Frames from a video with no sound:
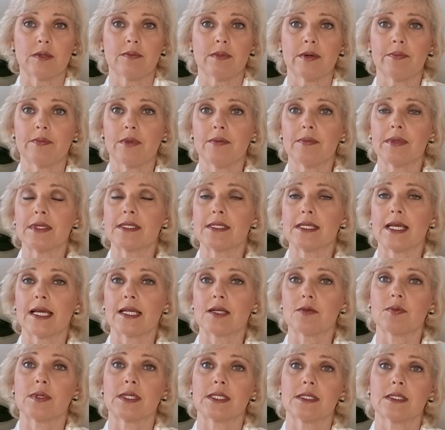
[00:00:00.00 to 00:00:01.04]
My mom and
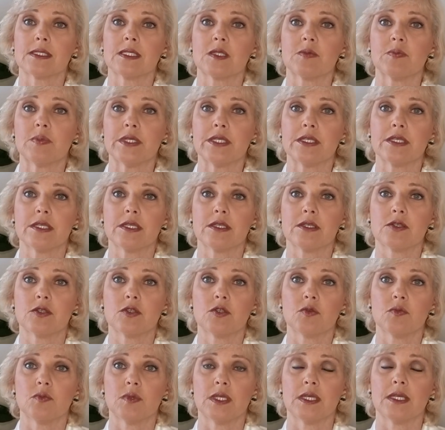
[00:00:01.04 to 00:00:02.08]
dad wasn't speaking
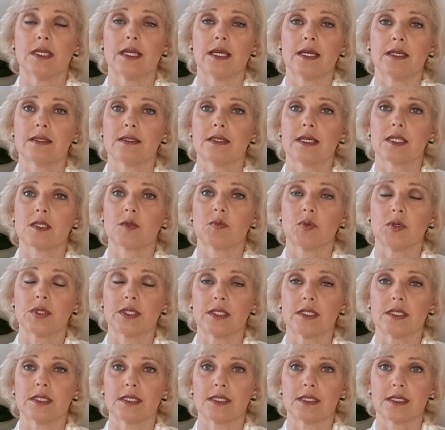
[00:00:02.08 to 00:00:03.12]
to me at that
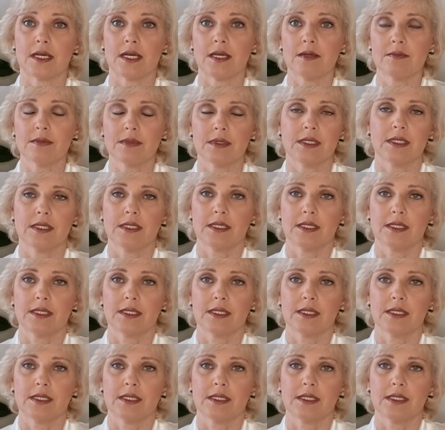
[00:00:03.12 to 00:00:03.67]
point in time.